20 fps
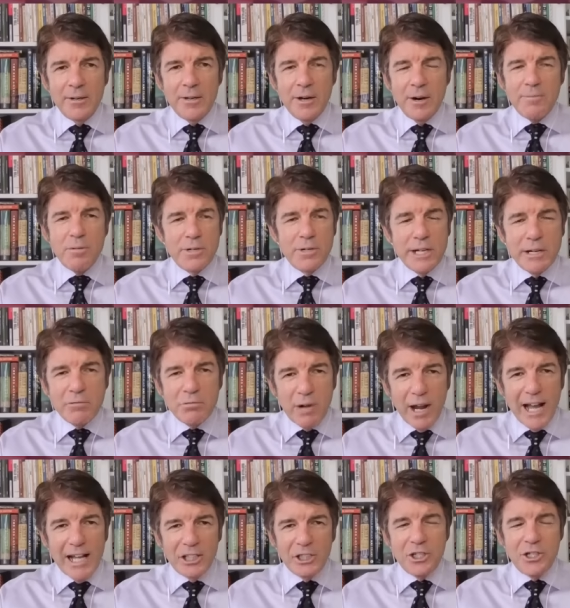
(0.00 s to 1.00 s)
are pretty
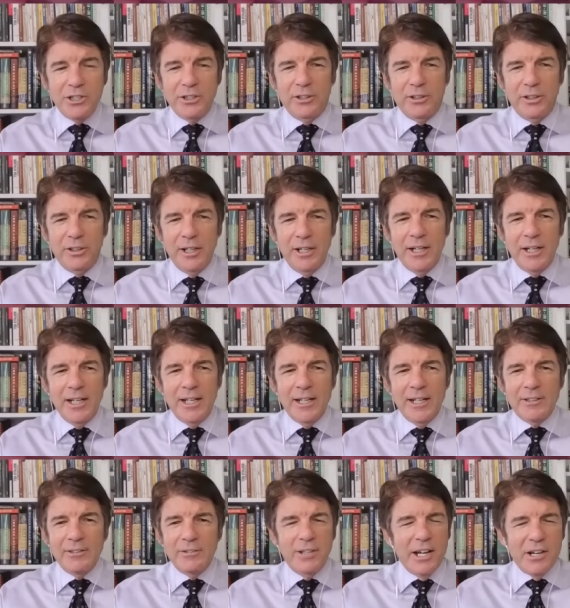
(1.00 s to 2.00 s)
rational.
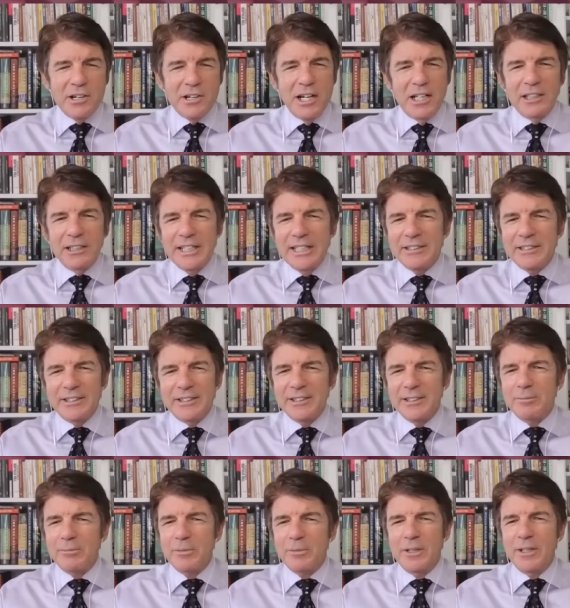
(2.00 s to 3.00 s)
They're not going to lead to
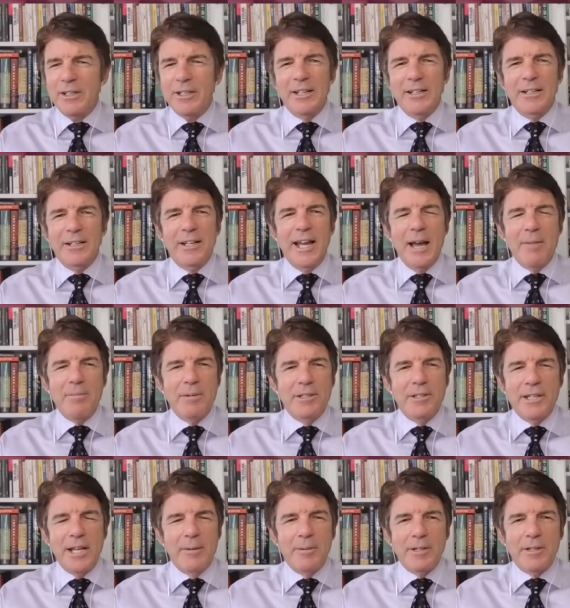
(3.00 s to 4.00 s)
some
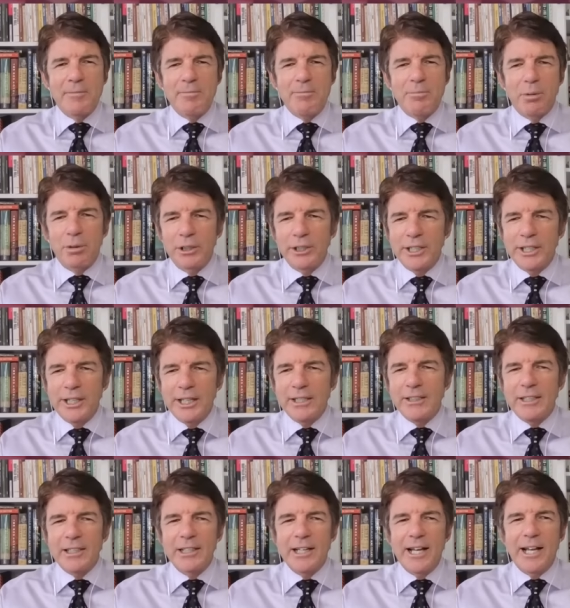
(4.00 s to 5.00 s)
epidemic of bullying in
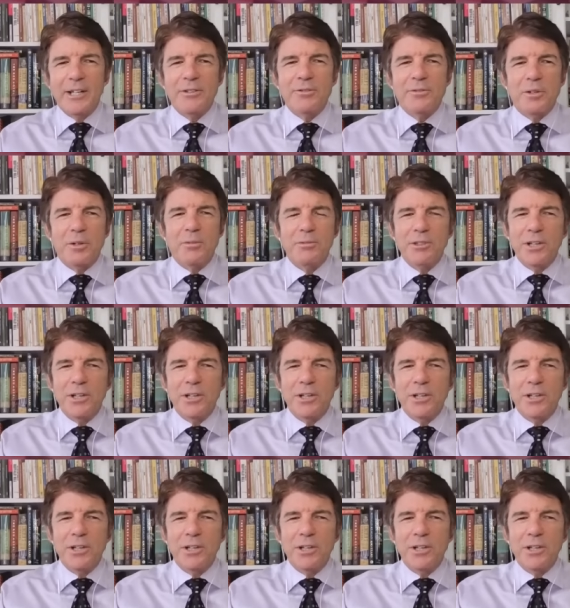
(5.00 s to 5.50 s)
the classroom.